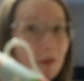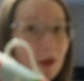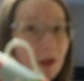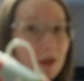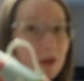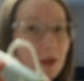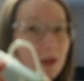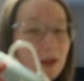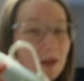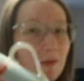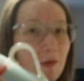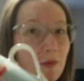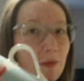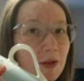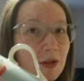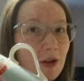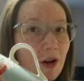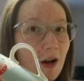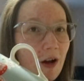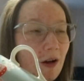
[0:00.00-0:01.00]
one, so it's a mum
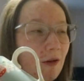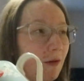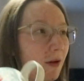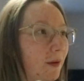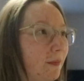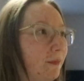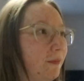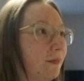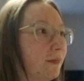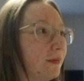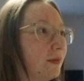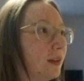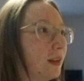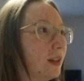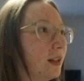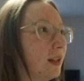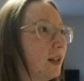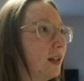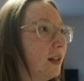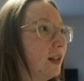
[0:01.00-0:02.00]
and daughter one.
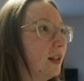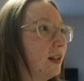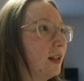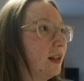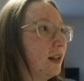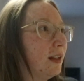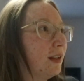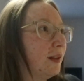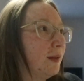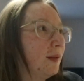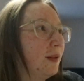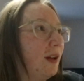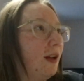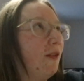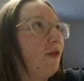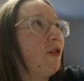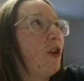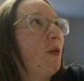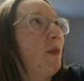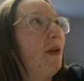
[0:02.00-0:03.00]

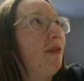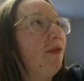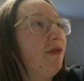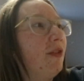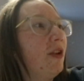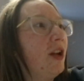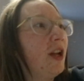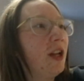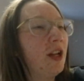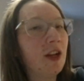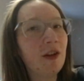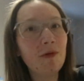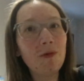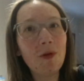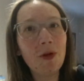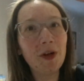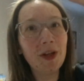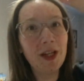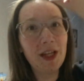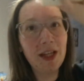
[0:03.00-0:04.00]
Got my 30th
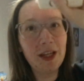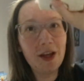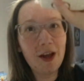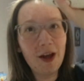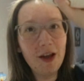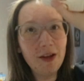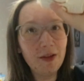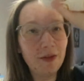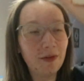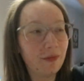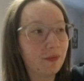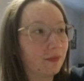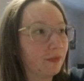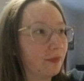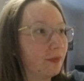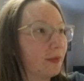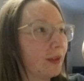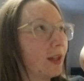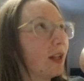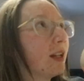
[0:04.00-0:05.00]
one here.
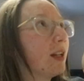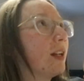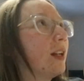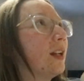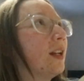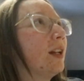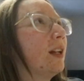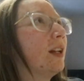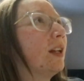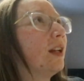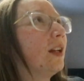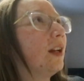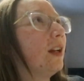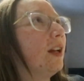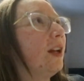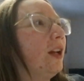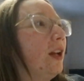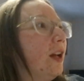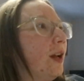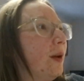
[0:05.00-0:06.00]

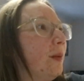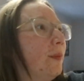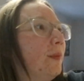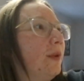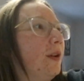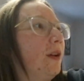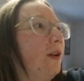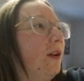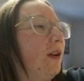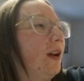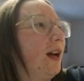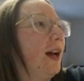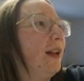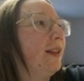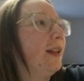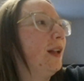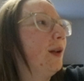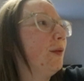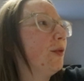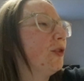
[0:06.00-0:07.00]
Um, and
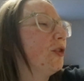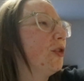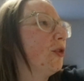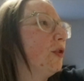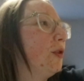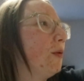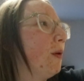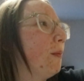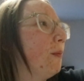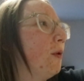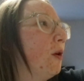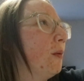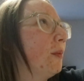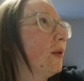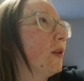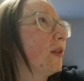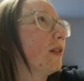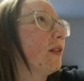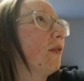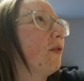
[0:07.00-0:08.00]
then I'll just show you one more
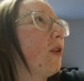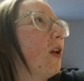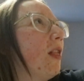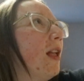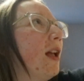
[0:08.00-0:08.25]
because I've got